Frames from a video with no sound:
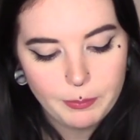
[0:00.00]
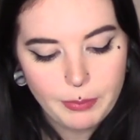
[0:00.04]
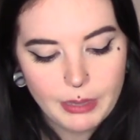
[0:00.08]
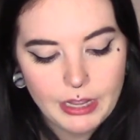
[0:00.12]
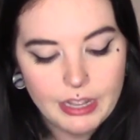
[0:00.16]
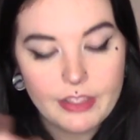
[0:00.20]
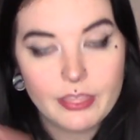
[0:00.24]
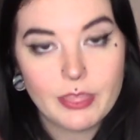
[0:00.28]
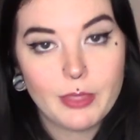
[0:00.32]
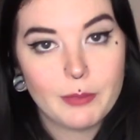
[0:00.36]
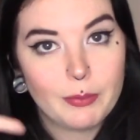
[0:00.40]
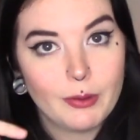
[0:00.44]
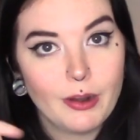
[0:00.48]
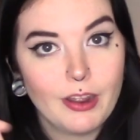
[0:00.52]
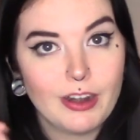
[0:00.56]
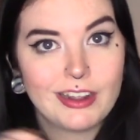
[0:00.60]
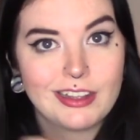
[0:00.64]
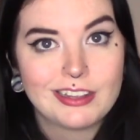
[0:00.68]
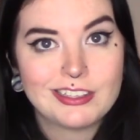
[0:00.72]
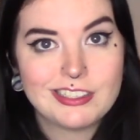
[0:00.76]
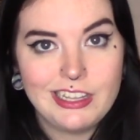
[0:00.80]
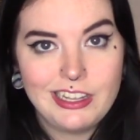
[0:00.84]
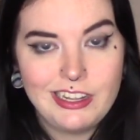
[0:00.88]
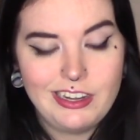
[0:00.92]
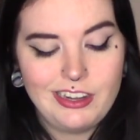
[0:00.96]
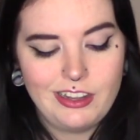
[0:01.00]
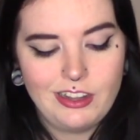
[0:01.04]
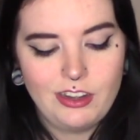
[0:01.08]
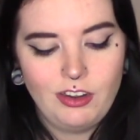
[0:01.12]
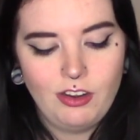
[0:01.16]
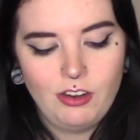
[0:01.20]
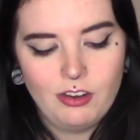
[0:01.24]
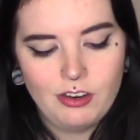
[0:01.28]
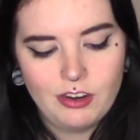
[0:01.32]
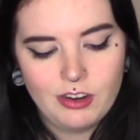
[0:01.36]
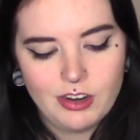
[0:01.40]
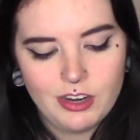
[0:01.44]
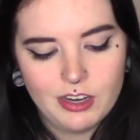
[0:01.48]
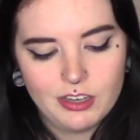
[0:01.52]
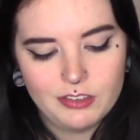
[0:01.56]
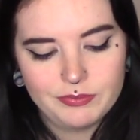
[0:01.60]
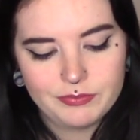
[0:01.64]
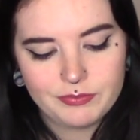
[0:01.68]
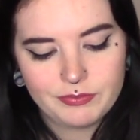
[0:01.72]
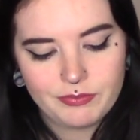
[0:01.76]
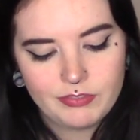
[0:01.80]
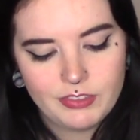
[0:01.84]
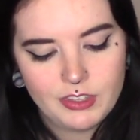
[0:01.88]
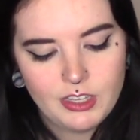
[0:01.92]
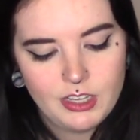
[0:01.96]
But the products in it
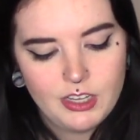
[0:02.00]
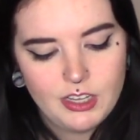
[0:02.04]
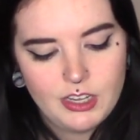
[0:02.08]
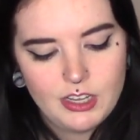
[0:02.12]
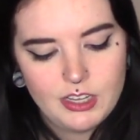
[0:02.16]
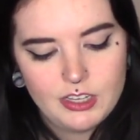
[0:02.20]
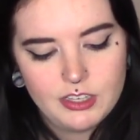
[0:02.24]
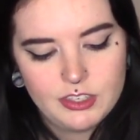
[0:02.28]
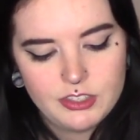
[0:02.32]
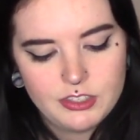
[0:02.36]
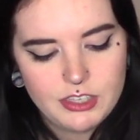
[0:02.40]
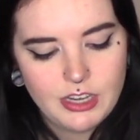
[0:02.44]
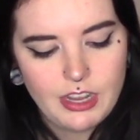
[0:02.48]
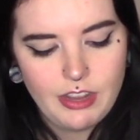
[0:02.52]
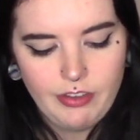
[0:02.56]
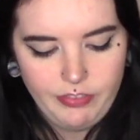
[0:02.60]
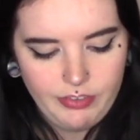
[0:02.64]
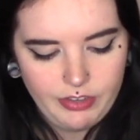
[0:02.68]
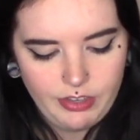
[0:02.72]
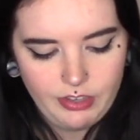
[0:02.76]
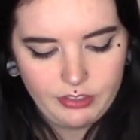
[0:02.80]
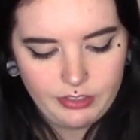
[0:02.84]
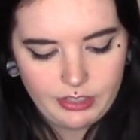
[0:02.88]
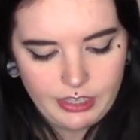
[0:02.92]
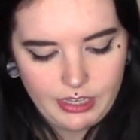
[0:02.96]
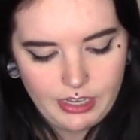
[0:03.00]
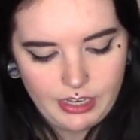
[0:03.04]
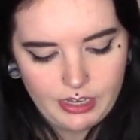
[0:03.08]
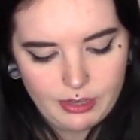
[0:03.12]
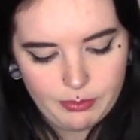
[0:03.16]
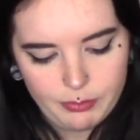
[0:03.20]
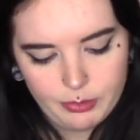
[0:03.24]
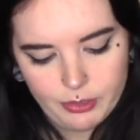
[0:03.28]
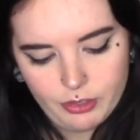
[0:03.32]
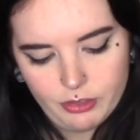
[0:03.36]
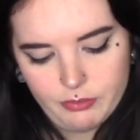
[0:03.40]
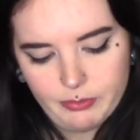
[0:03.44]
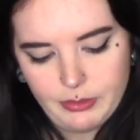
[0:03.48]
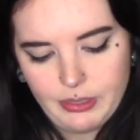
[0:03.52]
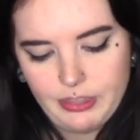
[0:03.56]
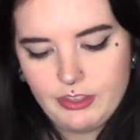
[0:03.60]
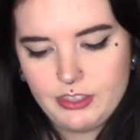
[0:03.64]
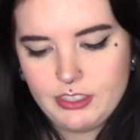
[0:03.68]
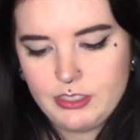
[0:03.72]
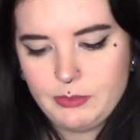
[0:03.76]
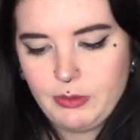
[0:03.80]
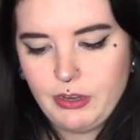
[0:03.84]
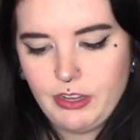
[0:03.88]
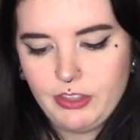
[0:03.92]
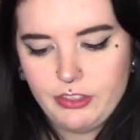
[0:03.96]
are definitely an improvement
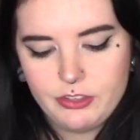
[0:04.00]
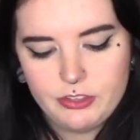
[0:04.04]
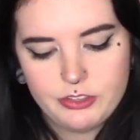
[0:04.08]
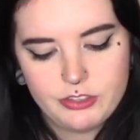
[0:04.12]
this month.